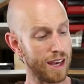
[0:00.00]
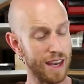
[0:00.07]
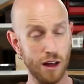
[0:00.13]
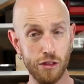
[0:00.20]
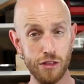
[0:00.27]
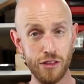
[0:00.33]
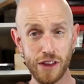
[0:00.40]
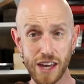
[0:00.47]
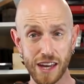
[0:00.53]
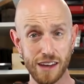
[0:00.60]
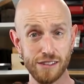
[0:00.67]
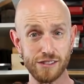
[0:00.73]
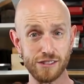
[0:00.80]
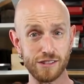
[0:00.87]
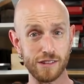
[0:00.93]
Now
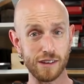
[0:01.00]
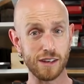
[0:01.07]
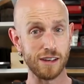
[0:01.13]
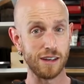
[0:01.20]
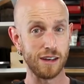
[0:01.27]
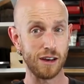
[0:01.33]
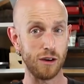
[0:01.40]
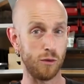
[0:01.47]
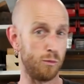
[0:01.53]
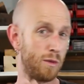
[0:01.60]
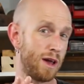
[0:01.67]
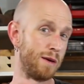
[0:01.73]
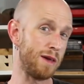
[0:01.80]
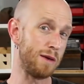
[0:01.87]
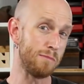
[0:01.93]
this
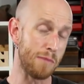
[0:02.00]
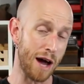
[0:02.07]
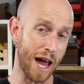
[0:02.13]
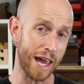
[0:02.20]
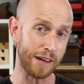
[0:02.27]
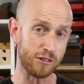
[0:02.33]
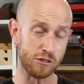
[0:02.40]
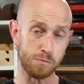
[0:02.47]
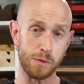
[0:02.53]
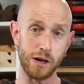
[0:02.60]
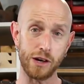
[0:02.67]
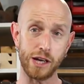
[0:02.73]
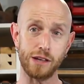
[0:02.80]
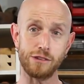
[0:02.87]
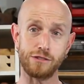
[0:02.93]
in my
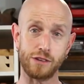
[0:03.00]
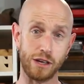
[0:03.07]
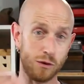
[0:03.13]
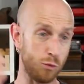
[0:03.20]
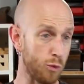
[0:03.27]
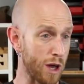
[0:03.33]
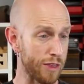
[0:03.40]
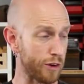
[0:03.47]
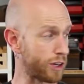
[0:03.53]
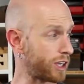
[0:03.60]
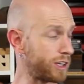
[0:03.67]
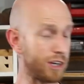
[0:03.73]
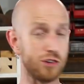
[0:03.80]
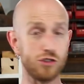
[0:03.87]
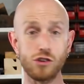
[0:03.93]
experience, in weather
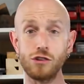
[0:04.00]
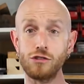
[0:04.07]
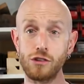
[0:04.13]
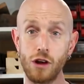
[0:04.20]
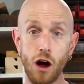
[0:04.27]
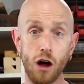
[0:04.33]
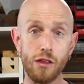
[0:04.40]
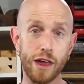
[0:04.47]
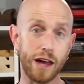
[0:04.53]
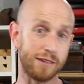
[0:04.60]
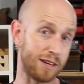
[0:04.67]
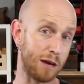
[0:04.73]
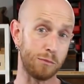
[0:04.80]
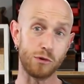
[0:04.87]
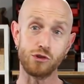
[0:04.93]
conditions and all that,
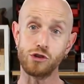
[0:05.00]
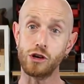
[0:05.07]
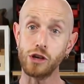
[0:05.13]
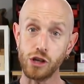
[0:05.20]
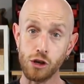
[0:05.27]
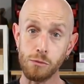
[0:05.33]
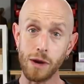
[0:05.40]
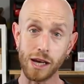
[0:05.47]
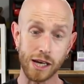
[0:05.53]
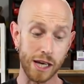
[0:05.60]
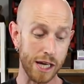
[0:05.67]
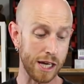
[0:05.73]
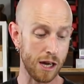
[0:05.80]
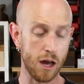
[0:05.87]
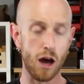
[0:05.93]
temperature,
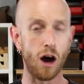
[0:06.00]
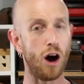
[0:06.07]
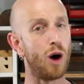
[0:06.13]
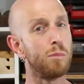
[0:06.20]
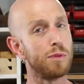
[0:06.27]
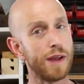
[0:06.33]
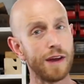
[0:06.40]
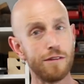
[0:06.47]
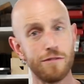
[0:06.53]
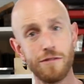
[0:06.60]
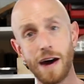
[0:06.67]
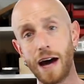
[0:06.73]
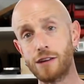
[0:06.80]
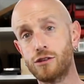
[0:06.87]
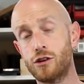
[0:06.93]
humidity, all play a
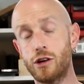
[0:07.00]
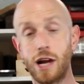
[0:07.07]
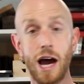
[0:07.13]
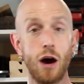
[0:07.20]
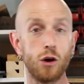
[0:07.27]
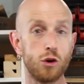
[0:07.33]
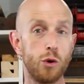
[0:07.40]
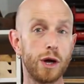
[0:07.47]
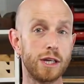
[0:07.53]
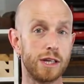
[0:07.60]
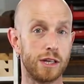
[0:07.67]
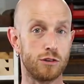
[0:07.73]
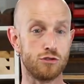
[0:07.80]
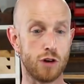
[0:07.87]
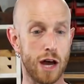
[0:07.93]
factor in how
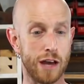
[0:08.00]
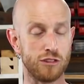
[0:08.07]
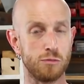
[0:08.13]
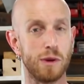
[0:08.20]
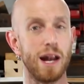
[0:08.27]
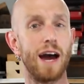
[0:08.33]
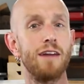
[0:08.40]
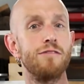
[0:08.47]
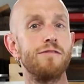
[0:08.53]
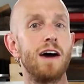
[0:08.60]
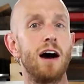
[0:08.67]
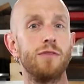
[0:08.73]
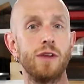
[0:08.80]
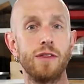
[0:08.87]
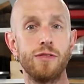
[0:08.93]
quickly it dries, but I
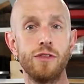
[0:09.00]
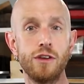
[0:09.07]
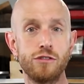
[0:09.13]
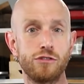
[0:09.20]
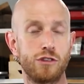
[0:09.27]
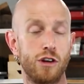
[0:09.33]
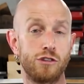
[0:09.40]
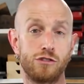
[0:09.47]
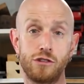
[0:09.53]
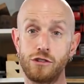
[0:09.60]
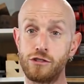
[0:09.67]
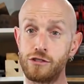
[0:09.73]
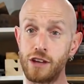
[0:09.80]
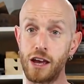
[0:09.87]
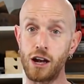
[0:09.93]
found that this starts to
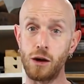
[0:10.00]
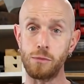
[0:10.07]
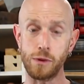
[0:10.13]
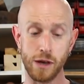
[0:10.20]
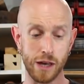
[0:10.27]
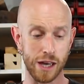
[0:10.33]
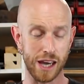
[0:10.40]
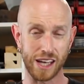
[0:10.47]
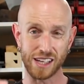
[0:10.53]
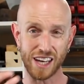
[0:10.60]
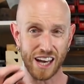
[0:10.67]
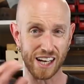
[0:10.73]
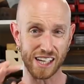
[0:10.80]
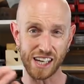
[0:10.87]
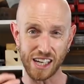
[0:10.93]
set up and
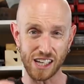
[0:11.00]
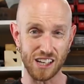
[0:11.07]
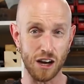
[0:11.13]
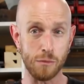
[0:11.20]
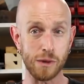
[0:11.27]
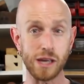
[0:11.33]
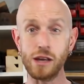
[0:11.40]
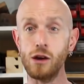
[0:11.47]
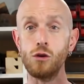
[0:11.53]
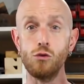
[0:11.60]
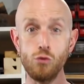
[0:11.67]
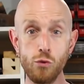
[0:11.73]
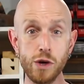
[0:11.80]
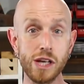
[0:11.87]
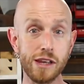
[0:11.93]
kind of get gummy
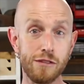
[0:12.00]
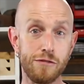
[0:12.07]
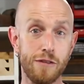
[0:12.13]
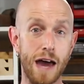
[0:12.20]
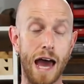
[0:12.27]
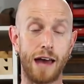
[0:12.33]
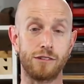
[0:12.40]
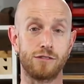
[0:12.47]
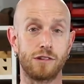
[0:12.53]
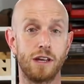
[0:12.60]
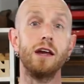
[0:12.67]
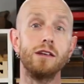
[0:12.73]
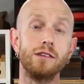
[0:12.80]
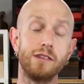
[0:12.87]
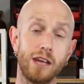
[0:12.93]
really fast.
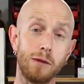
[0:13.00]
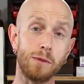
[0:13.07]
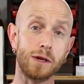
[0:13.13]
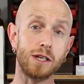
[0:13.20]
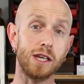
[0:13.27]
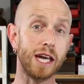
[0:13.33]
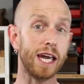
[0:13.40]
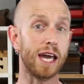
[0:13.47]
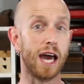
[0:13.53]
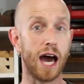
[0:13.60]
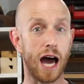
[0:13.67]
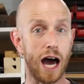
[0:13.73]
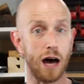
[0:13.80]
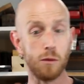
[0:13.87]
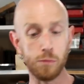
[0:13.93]
Typically,
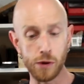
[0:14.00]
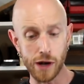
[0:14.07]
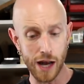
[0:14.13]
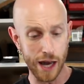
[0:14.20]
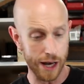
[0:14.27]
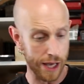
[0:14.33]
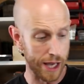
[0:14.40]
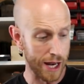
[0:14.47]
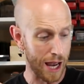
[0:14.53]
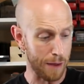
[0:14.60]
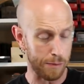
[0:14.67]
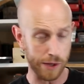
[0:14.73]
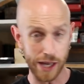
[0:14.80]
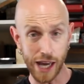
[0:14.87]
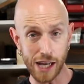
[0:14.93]
I'll put on an
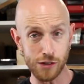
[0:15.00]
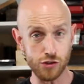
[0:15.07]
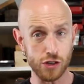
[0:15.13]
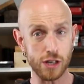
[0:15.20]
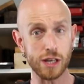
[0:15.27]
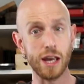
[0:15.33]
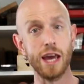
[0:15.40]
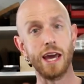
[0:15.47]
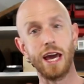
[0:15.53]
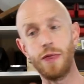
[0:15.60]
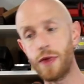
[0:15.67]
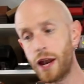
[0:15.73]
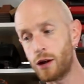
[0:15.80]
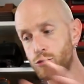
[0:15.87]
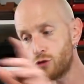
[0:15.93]
application
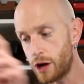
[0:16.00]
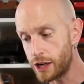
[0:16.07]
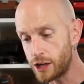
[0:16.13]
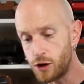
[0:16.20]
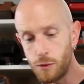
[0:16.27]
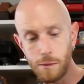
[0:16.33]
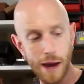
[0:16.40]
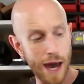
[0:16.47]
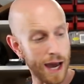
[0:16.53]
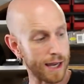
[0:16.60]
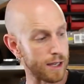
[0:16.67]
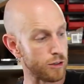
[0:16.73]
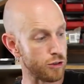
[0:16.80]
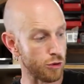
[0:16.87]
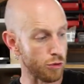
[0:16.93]
and then I'll to go
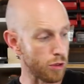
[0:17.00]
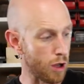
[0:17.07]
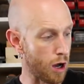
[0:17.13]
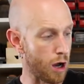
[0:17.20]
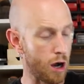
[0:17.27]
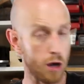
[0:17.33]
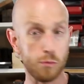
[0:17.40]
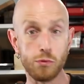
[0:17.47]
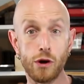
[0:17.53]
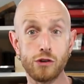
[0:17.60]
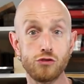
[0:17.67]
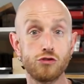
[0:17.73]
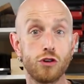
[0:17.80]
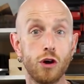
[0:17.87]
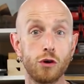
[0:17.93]
back and do long
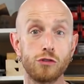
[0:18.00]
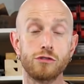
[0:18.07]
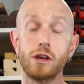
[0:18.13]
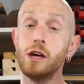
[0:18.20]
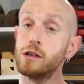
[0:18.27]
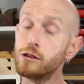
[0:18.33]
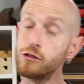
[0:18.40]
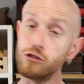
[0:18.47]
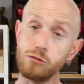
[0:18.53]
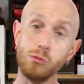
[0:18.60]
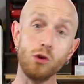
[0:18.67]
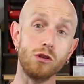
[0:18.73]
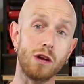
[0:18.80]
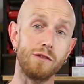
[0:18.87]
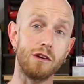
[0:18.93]
brush strokes to
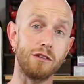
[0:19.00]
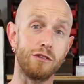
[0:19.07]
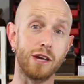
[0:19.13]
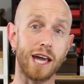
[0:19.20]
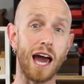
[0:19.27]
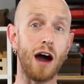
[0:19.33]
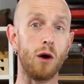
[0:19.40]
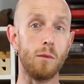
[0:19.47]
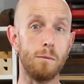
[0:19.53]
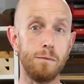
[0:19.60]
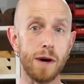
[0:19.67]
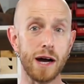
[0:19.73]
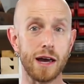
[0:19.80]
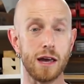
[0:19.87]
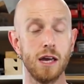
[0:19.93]
smooth everything out.
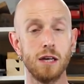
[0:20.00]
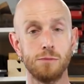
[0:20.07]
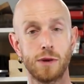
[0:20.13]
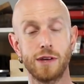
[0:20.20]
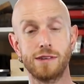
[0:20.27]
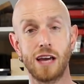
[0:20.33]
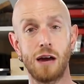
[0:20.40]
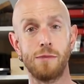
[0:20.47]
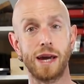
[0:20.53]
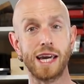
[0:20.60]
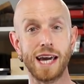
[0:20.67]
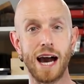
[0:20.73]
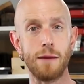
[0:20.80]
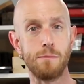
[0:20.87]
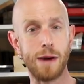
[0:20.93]
But by the time I
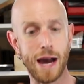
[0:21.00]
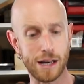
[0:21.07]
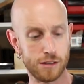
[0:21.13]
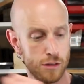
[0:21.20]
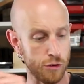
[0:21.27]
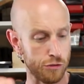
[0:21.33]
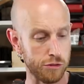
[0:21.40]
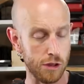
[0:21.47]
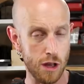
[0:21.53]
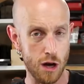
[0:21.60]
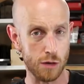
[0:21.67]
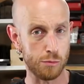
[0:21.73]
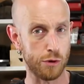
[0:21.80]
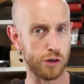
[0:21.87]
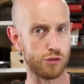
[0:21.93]
got back to those
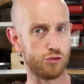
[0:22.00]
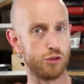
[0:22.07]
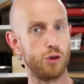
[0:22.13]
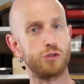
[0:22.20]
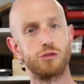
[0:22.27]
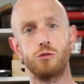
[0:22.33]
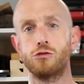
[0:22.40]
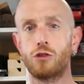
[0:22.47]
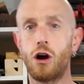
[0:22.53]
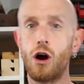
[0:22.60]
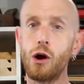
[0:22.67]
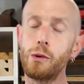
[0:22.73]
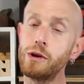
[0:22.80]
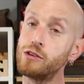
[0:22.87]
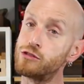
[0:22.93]
long brush strokes, it was
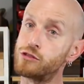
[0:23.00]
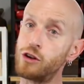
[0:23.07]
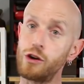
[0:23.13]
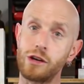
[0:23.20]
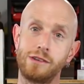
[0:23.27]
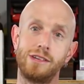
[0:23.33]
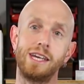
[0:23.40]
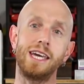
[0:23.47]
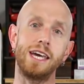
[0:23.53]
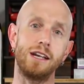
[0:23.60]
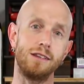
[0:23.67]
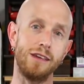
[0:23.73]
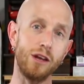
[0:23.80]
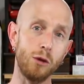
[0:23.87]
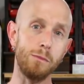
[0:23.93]
already starting to get
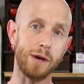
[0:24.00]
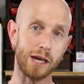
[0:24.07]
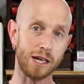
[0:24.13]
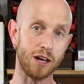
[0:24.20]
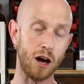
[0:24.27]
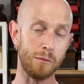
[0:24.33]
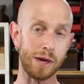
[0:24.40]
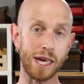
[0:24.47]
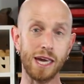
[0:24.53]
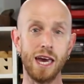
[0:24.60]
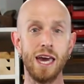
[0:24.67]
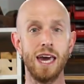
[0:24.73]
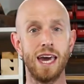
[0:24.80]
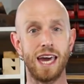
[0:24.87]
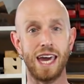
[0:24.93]
a little bit gummy
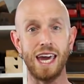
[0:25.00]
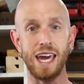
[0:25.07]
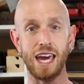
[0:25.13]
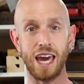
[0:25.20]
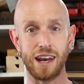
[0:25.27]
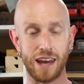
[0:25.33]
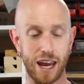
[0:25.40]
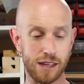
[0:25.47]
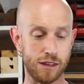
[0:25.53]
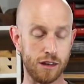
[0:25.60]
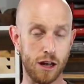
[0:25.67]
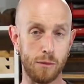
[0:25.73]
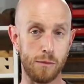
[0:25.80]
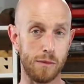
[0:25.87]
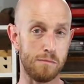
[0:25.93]
and I
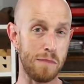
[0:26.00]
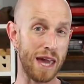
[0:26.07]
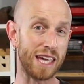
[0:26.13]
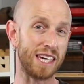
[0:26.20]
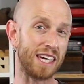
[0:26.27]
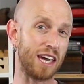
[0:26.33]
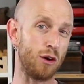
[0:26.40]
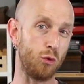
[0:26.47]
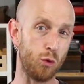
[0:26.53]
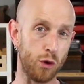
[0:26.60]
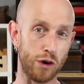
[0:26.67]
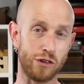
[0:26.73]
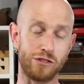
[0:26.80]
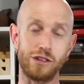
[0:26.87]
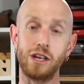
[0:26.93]
ended up making it
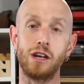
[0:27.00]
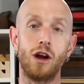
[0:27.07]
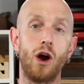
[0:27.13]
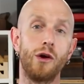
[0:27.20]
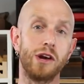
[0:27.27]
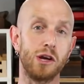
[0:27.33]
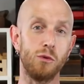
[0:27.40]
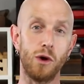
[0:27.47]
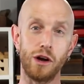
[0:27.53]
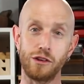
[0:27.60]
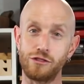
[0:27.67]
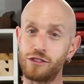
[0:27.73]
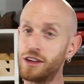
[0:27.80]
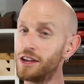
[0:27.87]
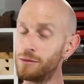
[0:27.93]
worse than it already
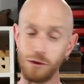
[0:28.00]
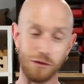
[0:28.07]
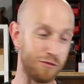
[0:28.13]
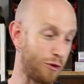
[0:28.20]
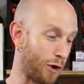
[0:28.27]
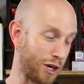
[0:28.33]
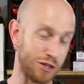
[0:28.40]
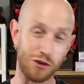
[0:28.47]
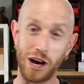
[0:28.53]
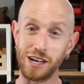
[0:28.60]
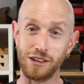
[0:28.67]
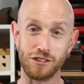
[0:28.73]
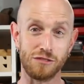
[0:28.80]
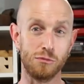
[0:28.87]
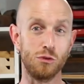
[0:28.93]
was before I
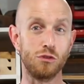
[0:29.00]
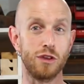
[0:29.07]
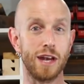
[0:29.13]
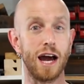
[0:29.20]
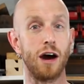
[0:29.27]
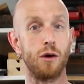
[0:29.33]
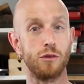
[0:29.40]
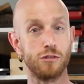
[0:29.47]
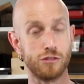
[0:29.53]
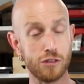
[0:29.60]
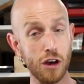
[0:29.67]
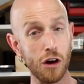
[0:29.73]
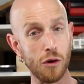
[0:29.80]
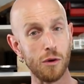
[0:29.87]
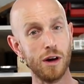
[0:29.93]
tried to smooth it out.
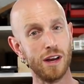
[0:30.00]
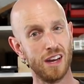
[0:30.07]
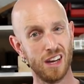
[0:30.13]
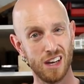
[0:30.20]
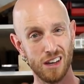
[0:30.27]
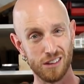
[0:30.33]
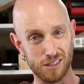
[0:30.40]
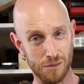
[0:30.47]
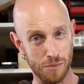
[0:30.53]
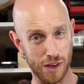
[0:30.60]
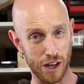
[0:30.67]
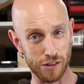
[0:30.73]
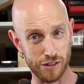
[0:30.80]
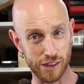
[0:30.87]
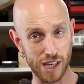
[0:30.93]
So,
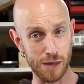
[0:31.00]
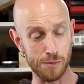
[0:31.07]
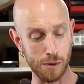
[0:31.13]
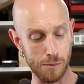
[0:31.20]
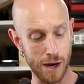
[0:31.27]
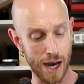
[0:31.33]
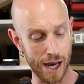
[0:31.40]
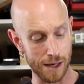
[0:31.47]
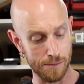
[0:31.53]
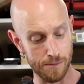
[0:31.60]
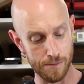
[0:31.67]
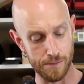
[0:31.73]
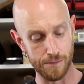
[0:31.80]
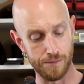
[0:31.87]
something else to keep in mind.